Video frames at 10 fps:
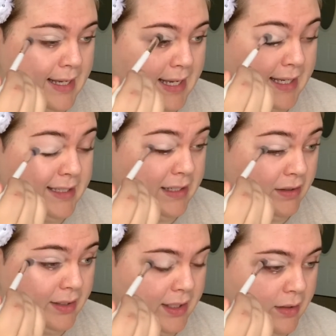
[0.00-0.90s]
a year
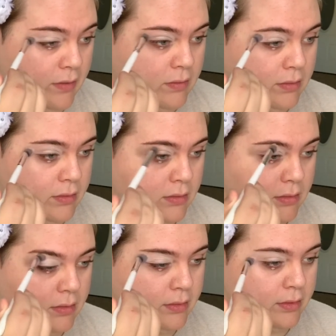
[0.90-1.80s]
ago
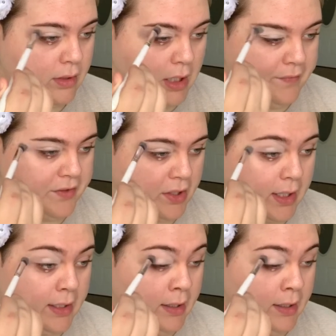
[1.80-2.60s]
on the dot.